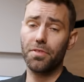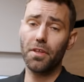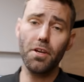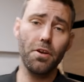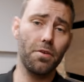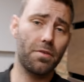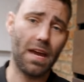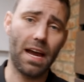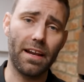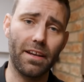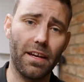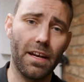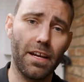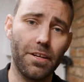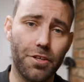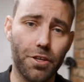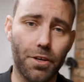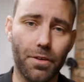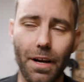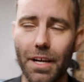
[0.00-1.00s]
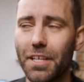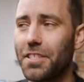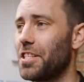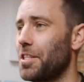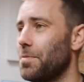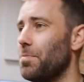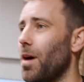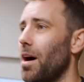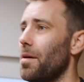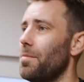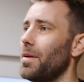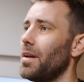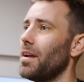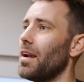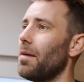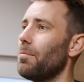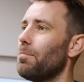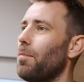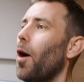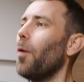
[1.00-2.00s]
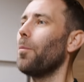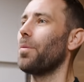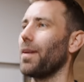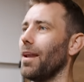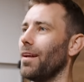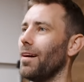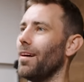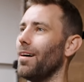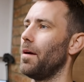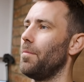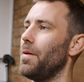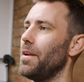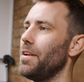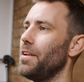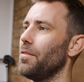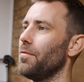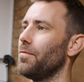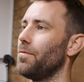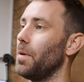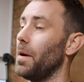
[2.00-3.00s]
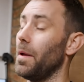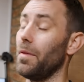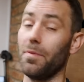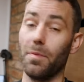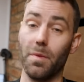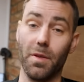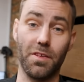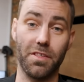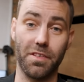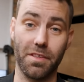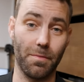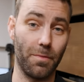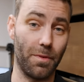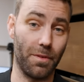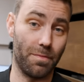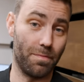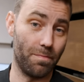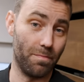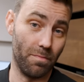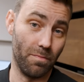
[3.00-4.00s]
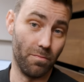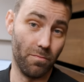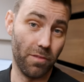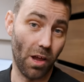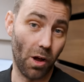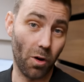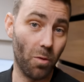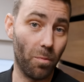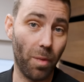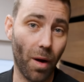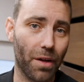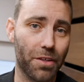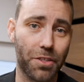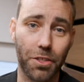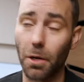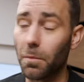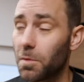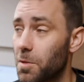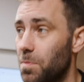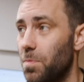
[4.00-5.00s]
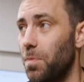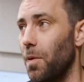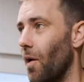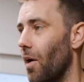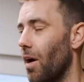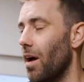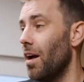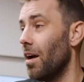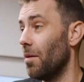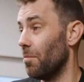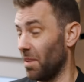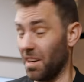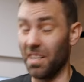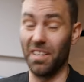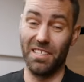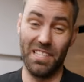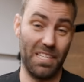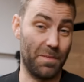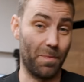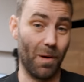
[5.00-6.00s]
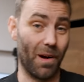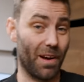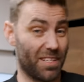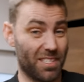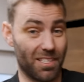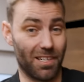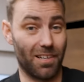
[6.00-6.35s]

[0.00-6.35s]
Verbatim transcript: The new Canyon Endurace, this might be an unpopular opinion with, with, with local bike shops, but because these bikes